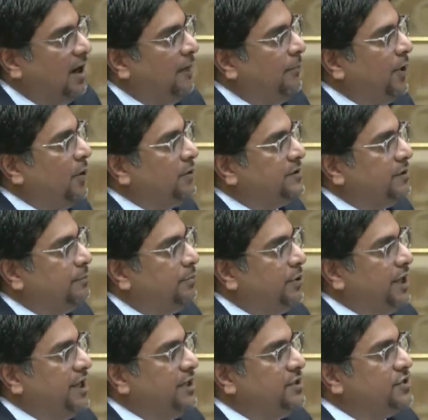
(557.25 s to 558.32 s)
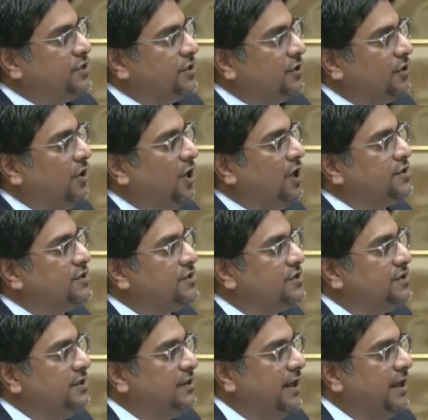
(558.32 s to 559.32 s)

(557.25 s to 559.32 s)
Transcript: about a bridge across